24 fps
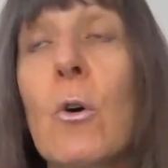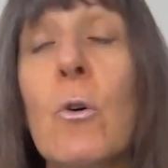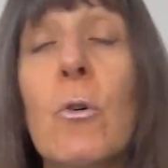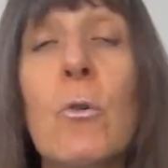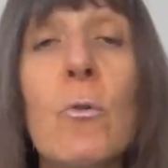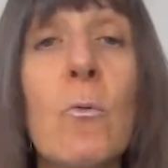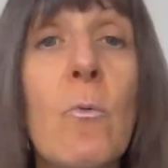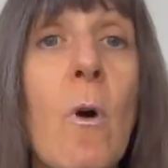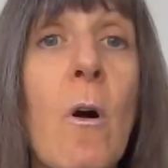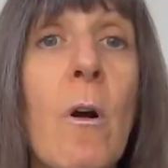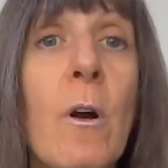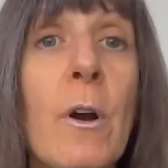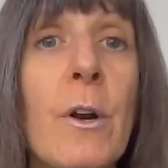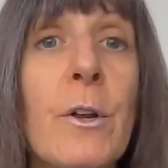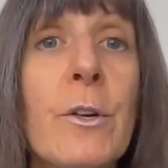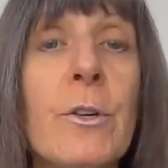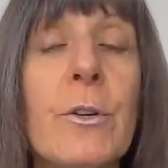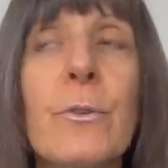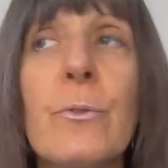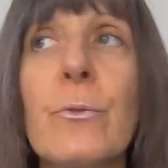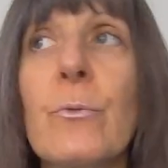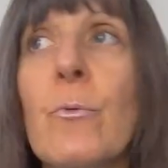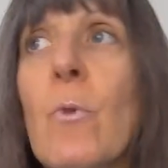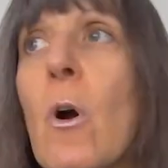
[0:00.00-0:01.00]
Who are
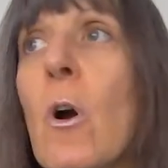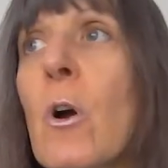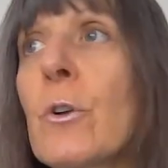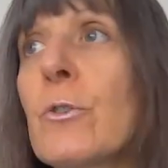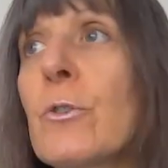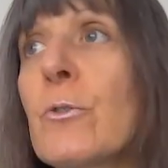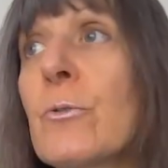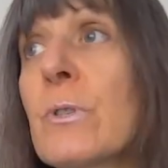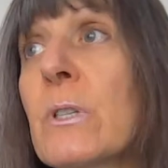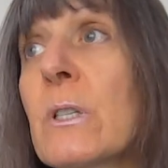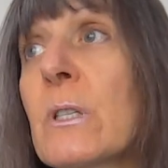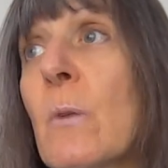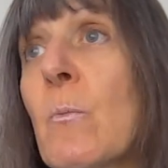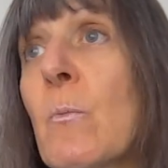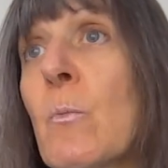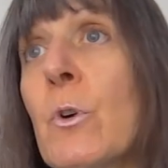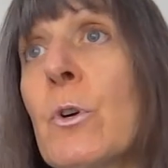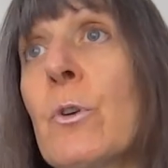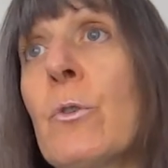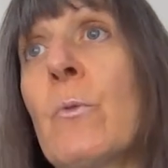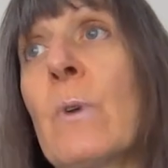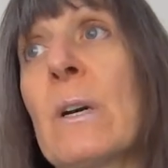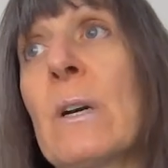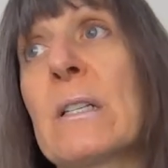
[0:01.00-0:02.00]
you? Are you
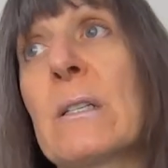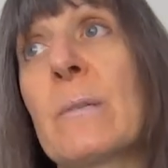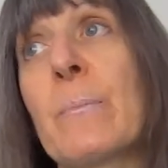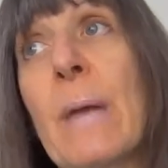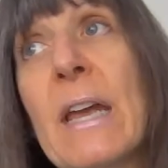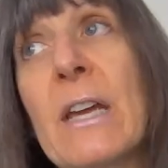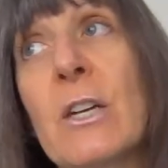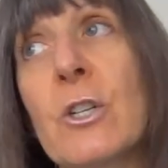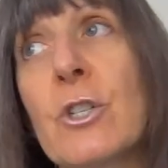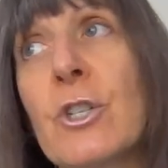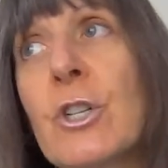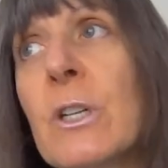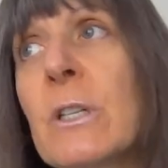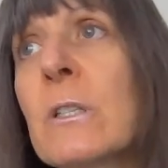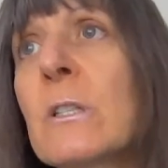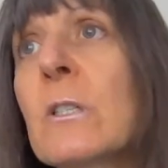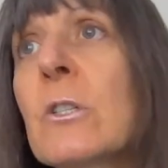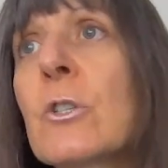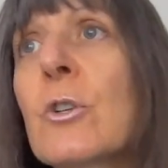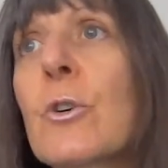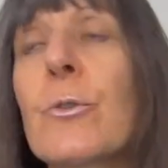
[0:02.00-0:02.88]
someone who has patience?